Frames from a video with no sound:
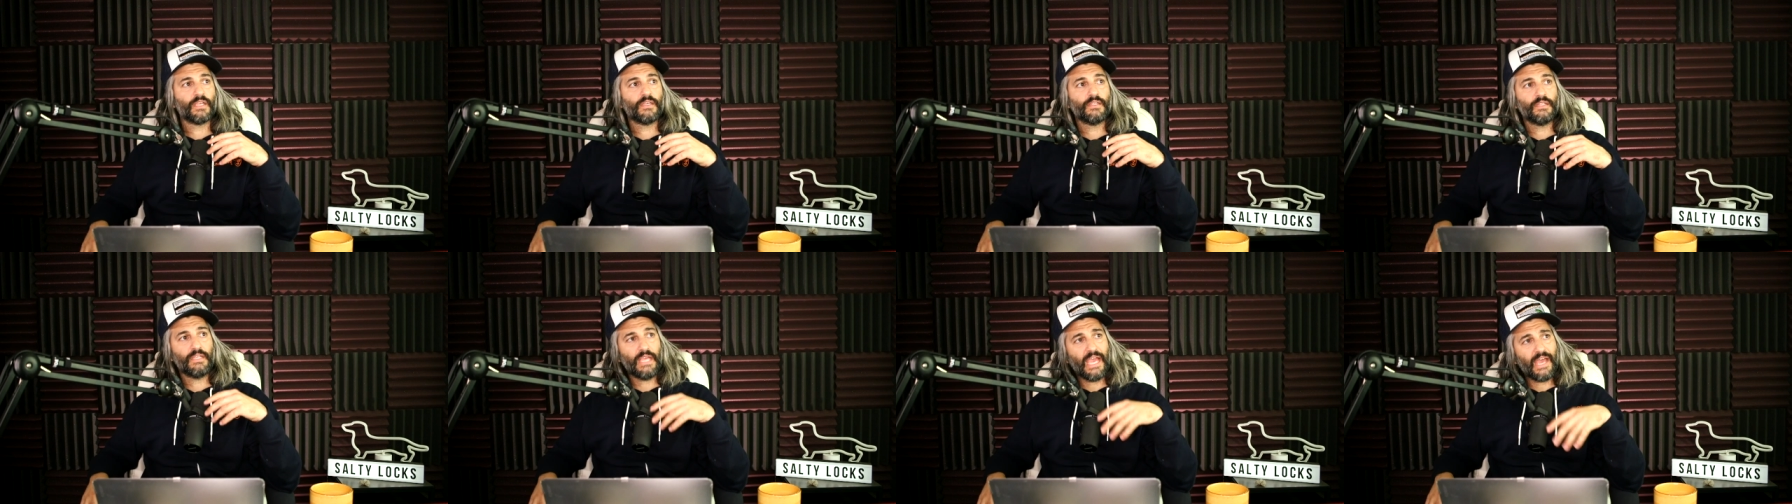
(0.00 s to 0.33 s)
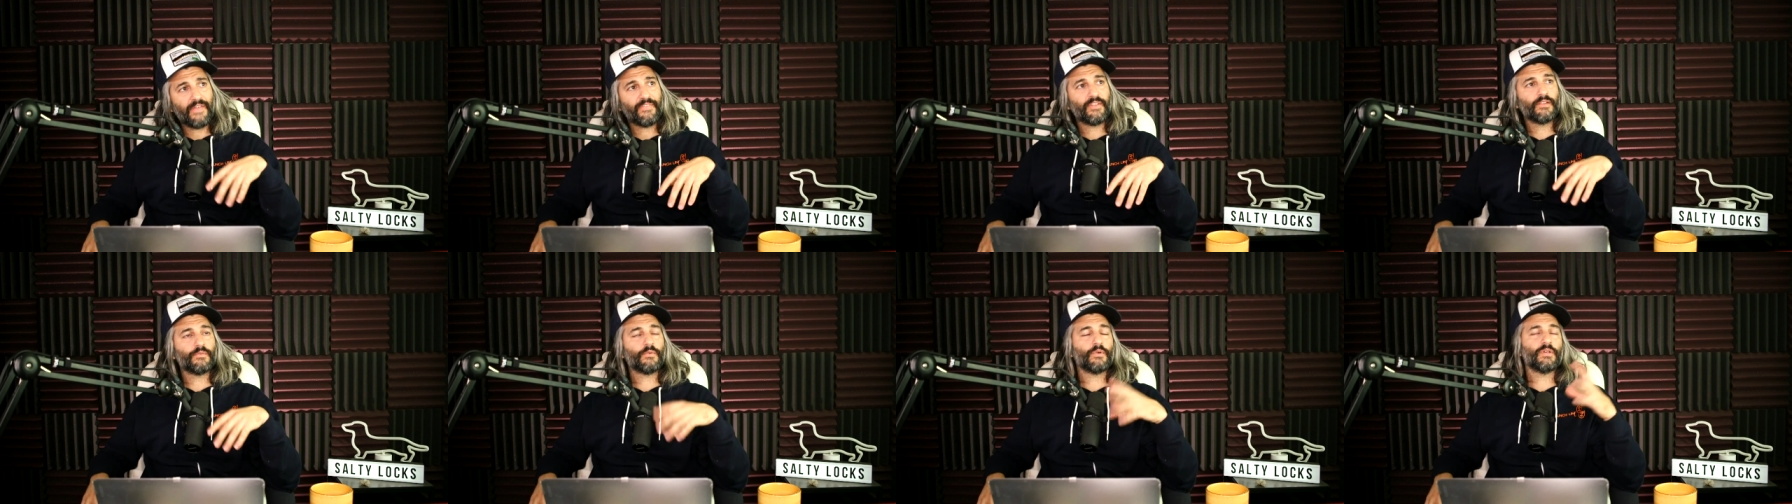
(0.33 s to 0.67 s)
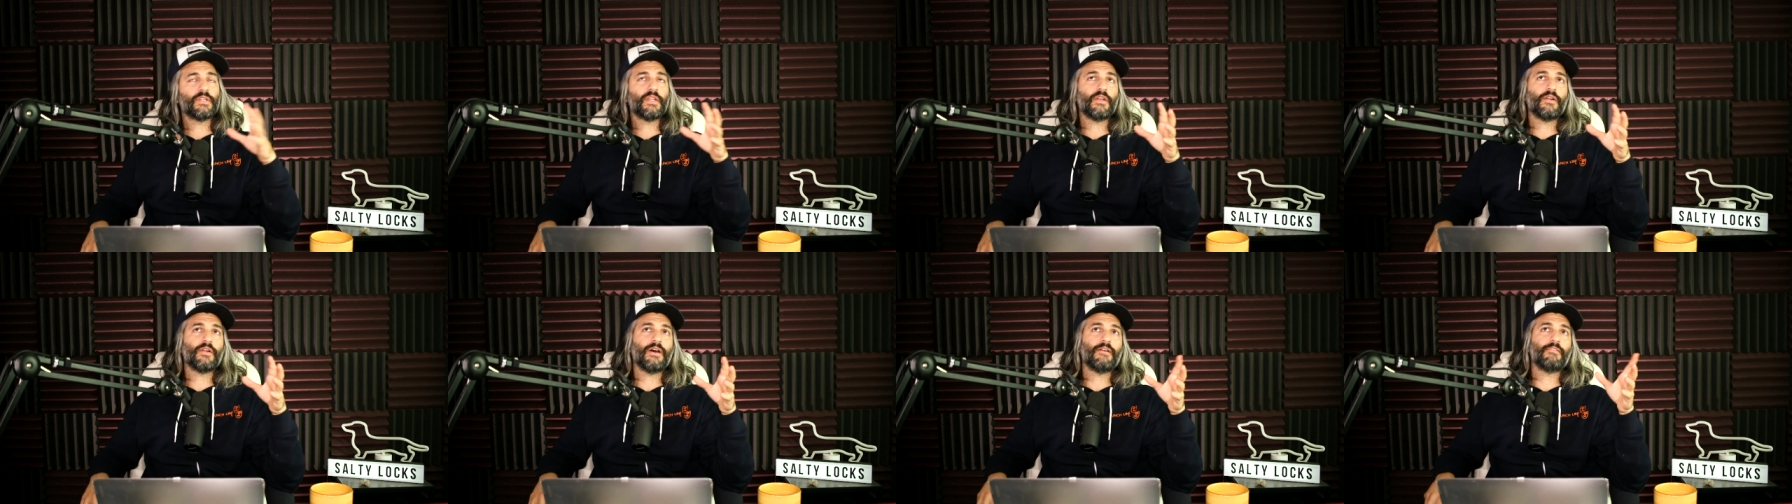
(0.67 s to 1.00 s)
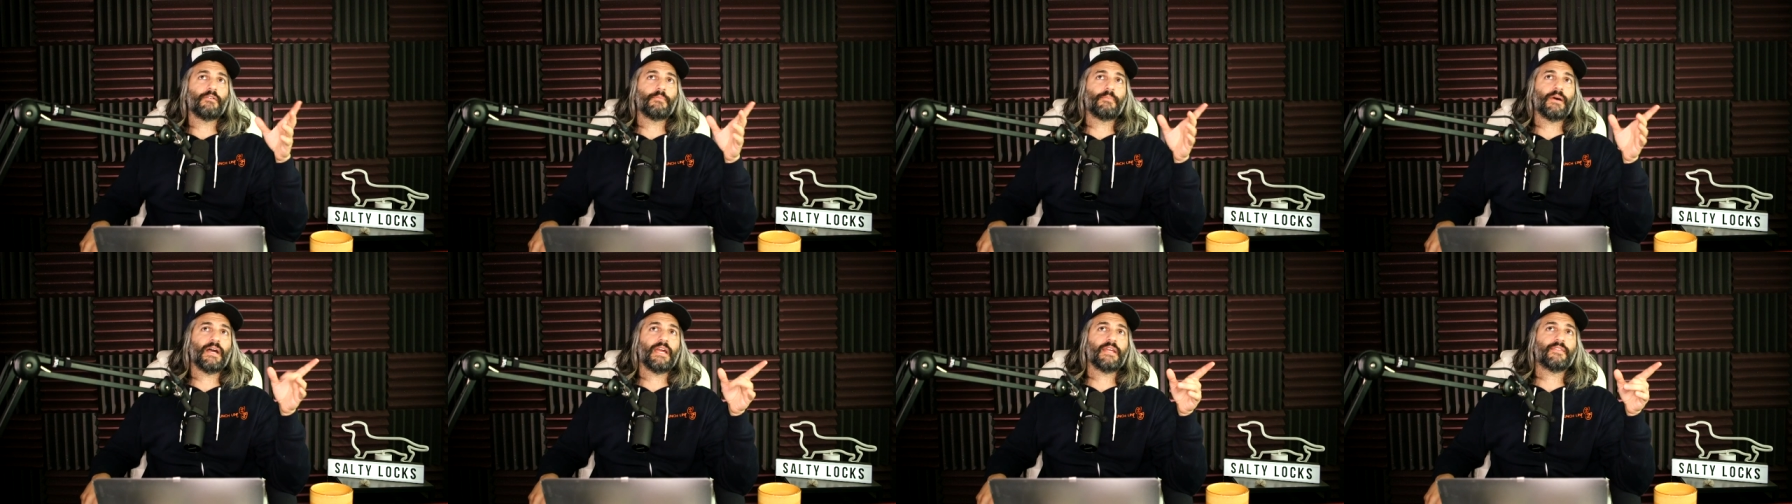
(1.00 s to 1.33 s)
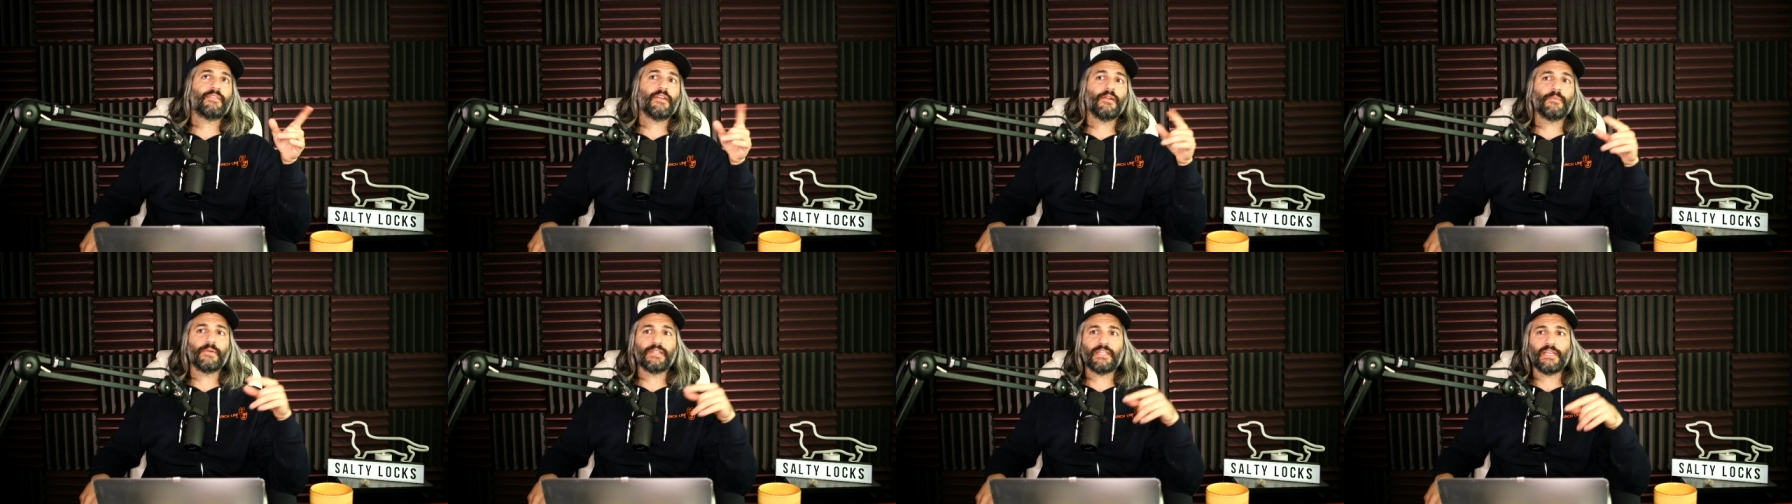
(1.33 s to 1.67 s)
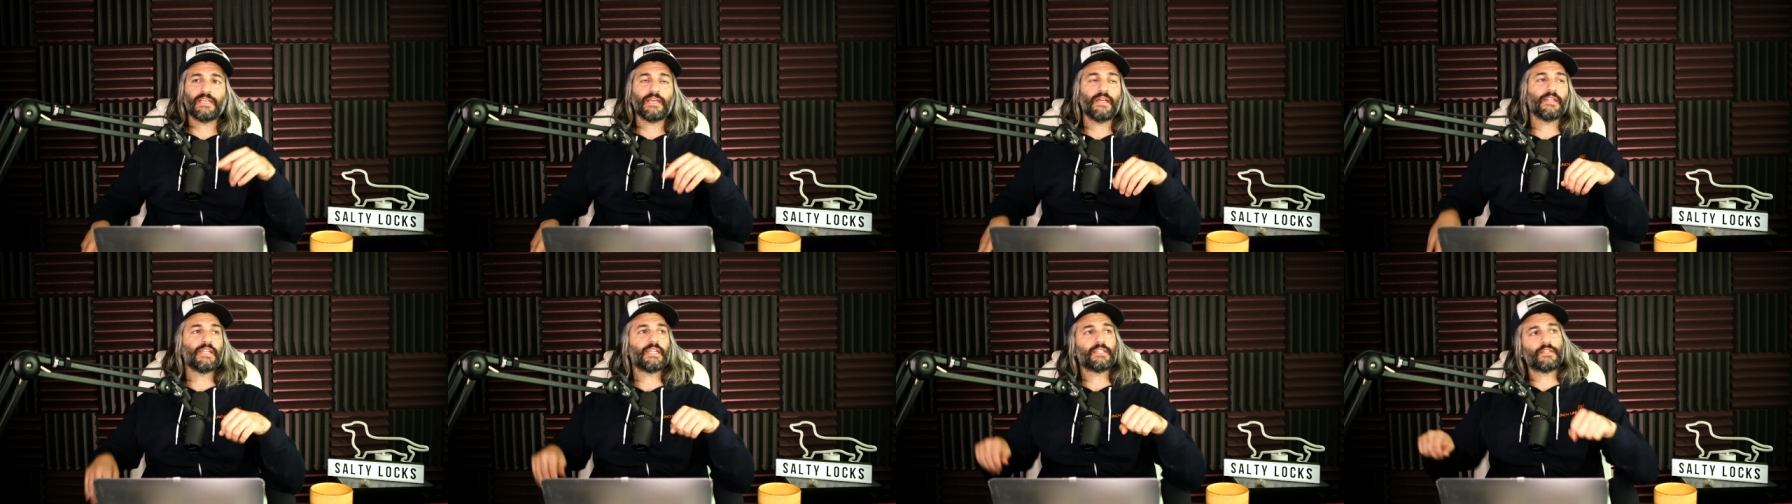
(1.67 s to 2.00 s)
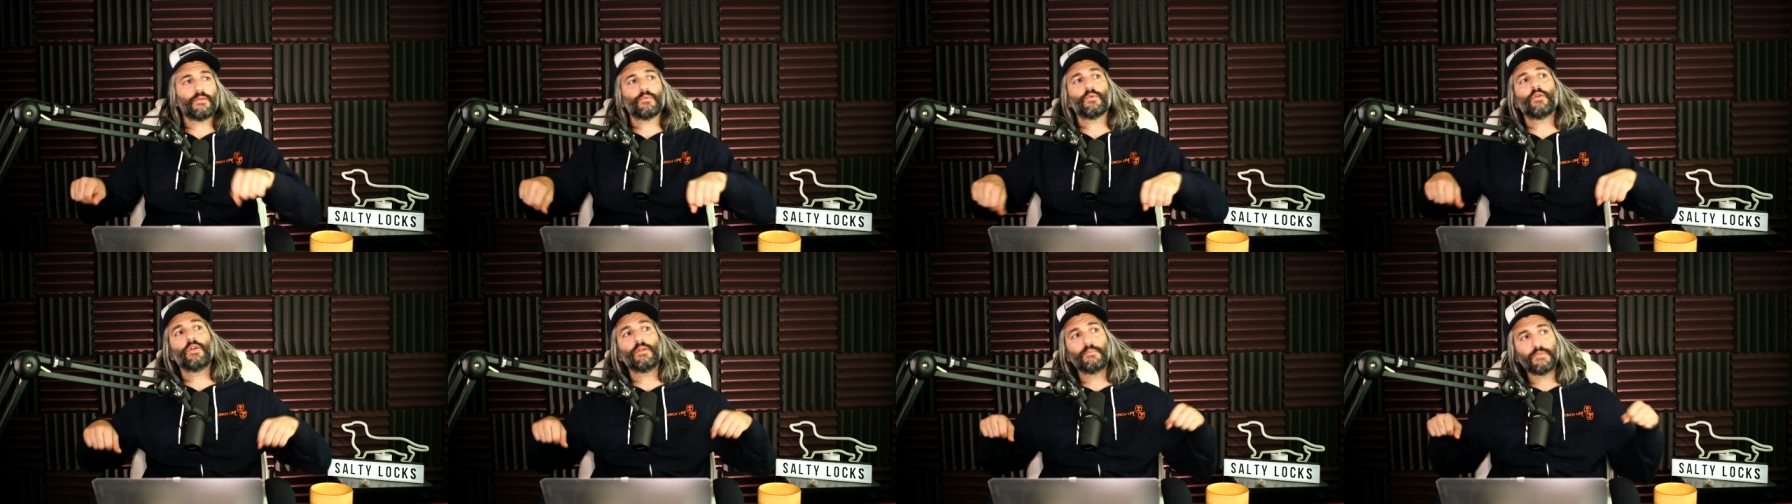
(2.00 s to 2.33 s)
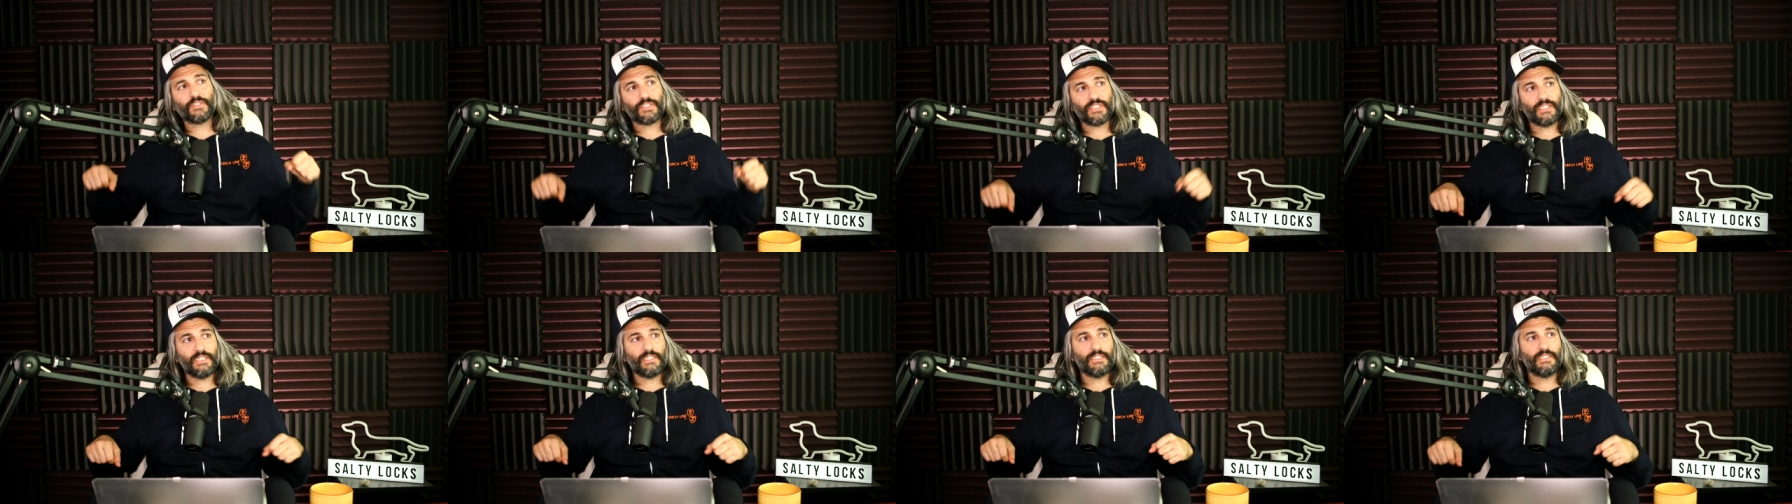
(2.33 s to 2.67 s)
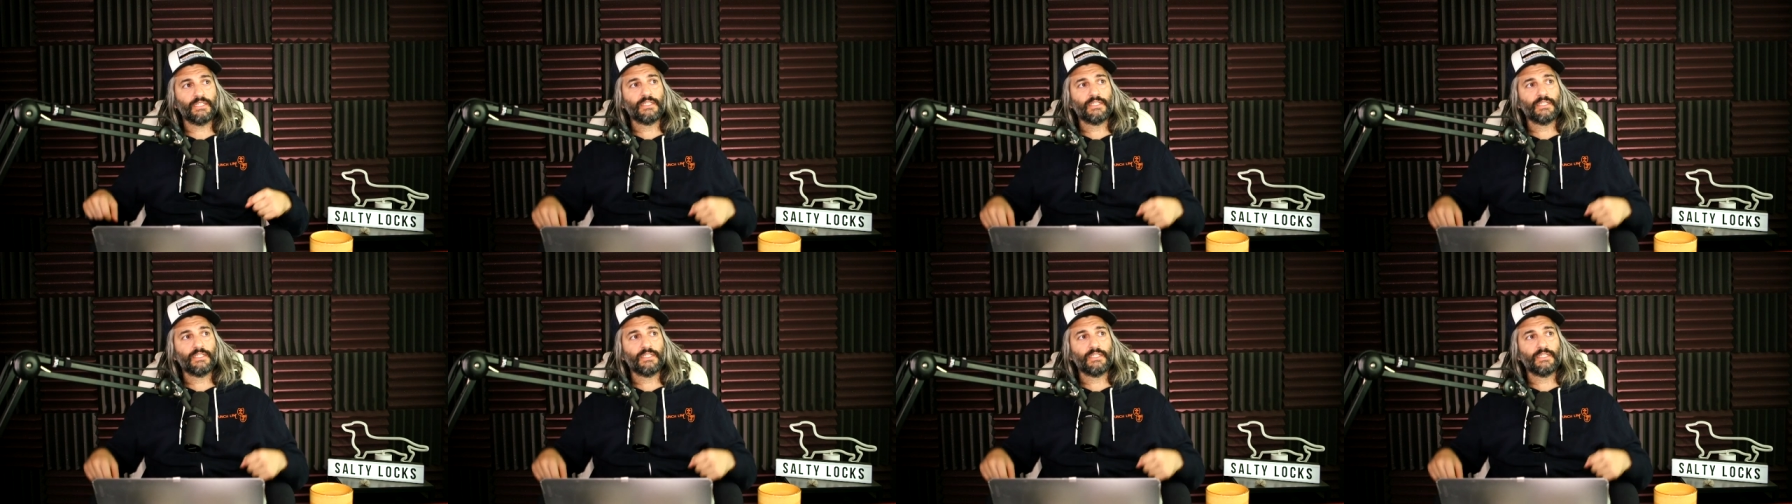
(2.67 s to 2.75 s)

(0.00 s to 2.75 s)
Yeah, well, they don't have a bike there, but they got like the rowing machine.